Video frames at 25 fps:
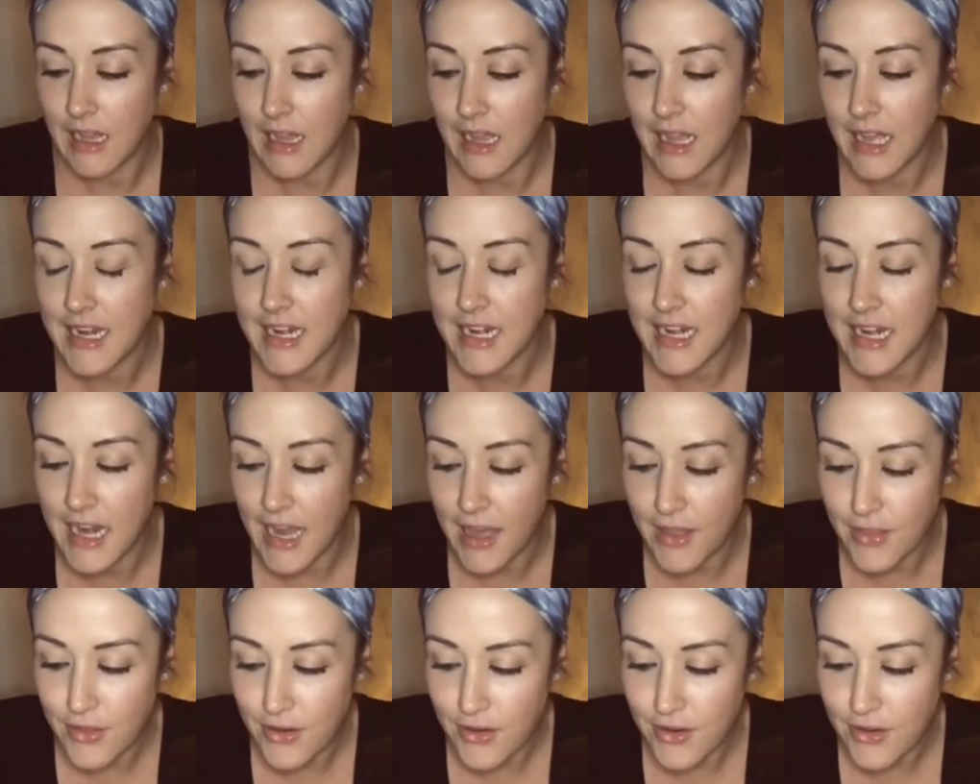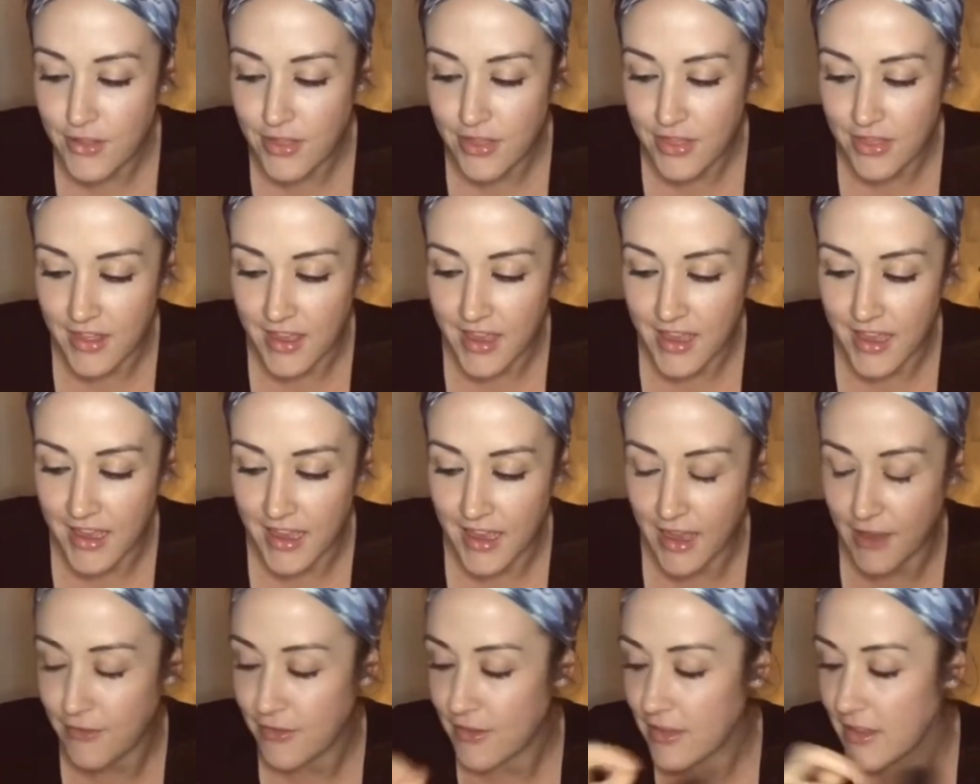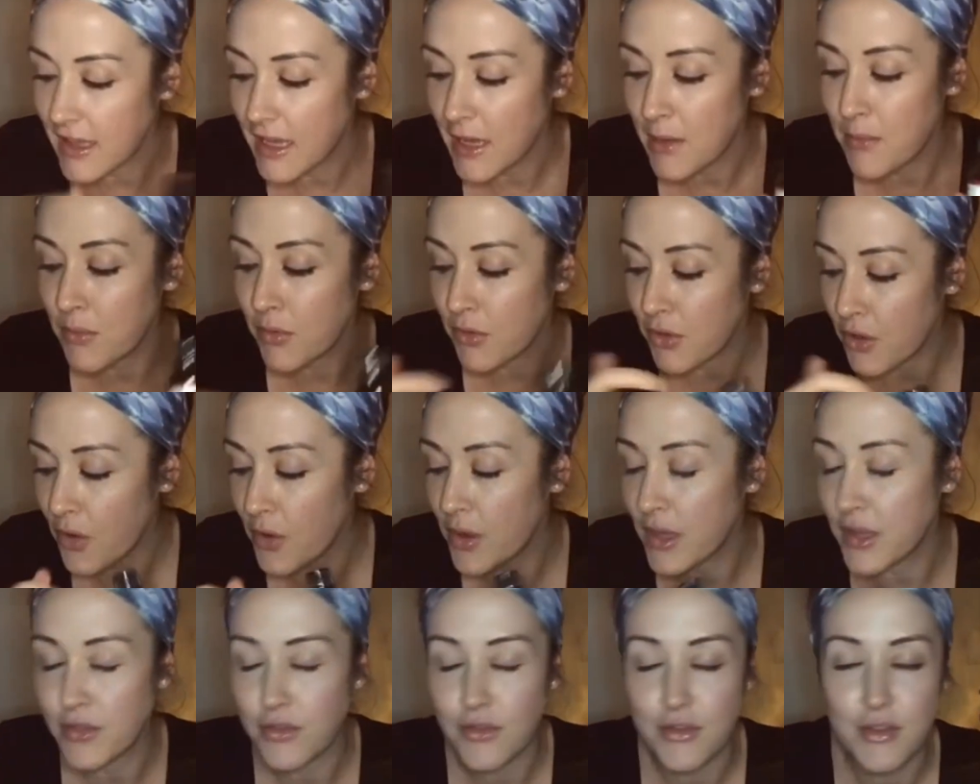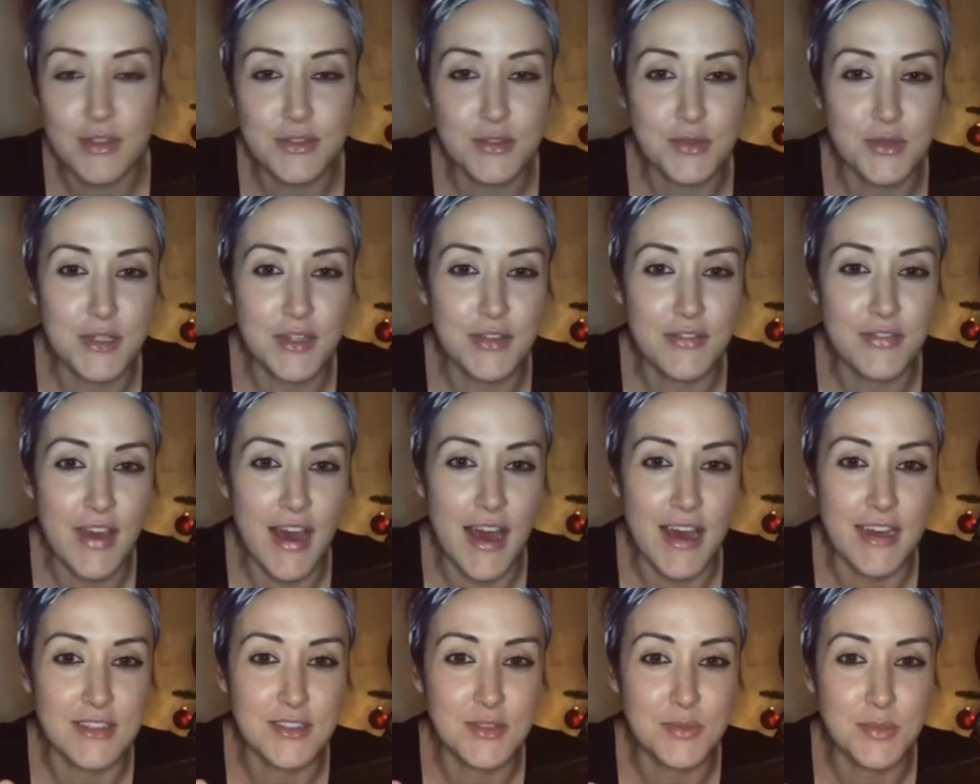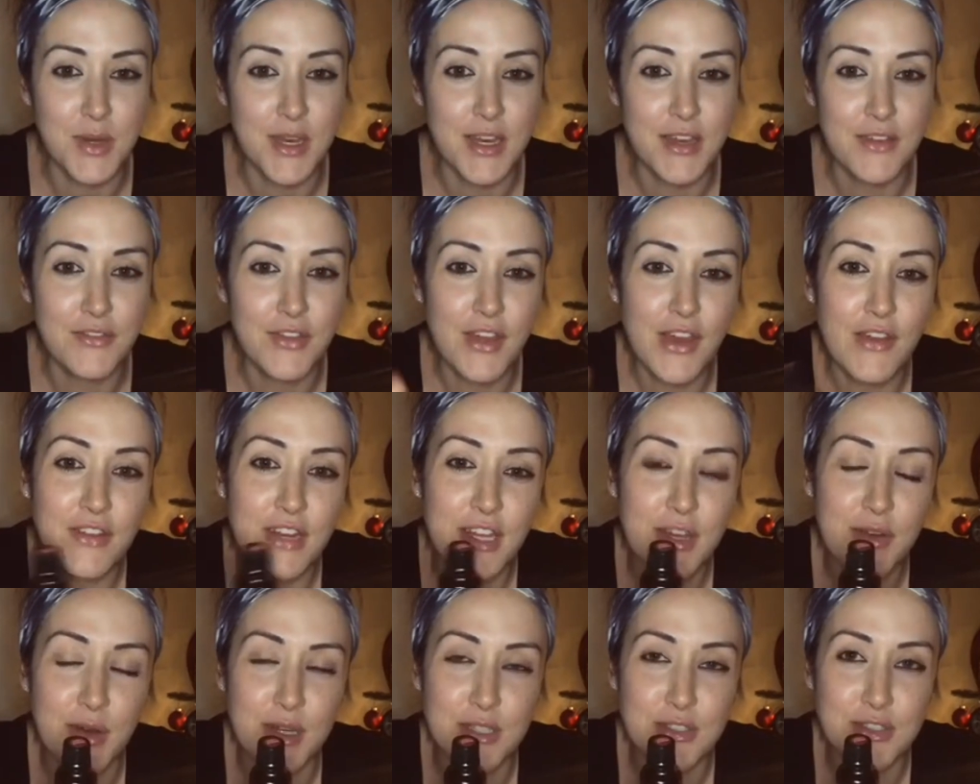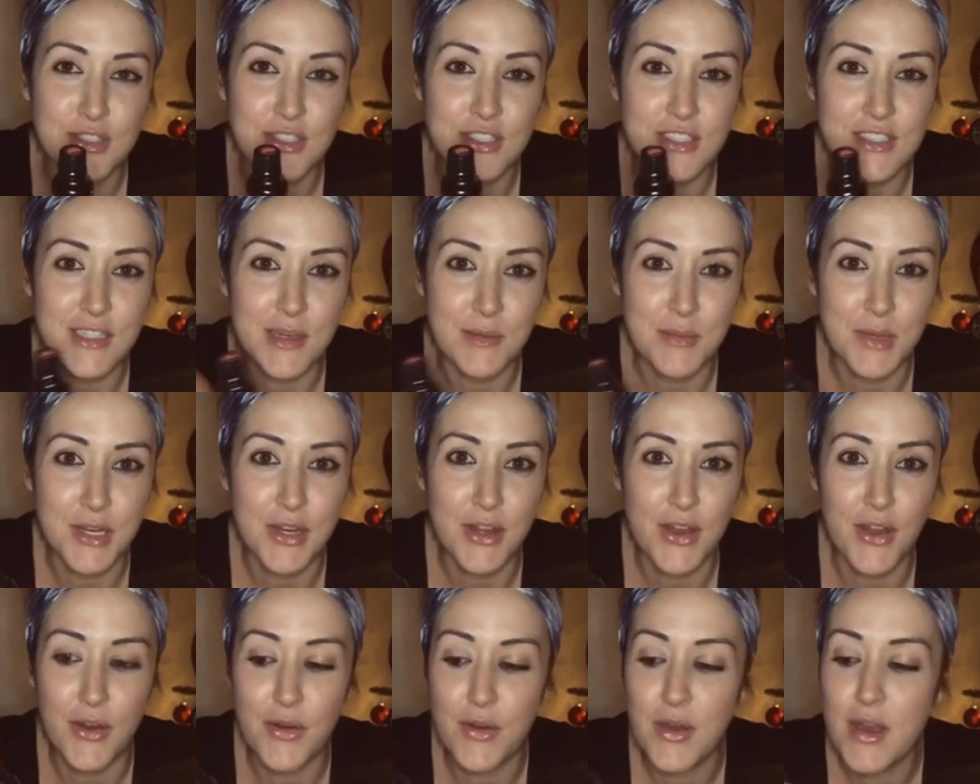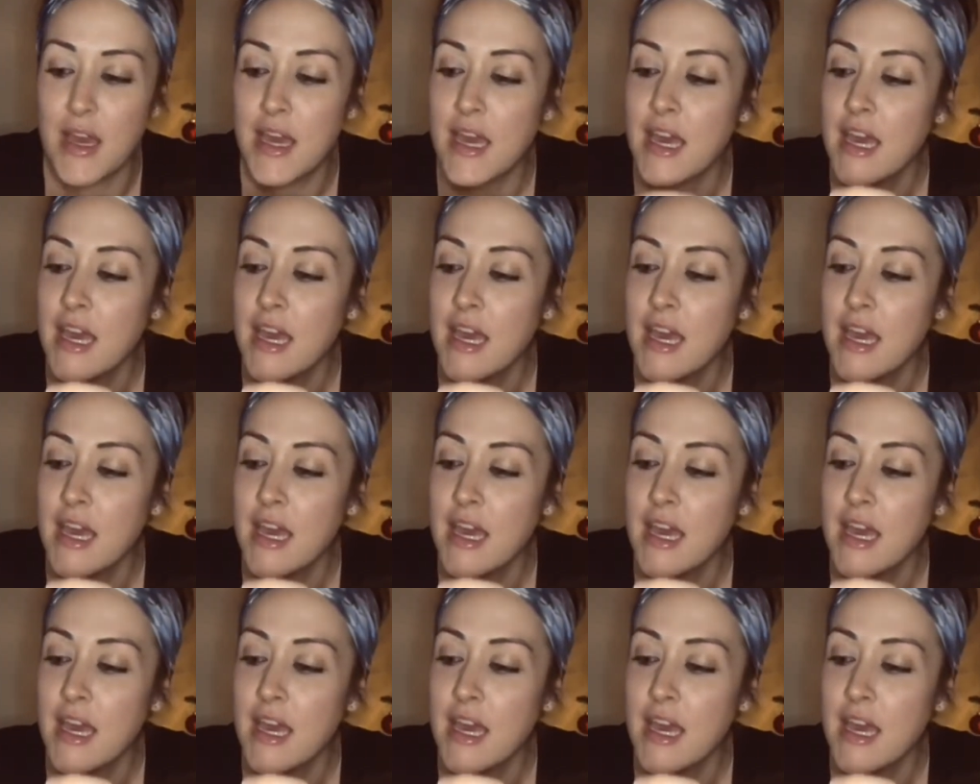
Another thing, I feel like I'm going through these really fast, but if you have any questions, let me know.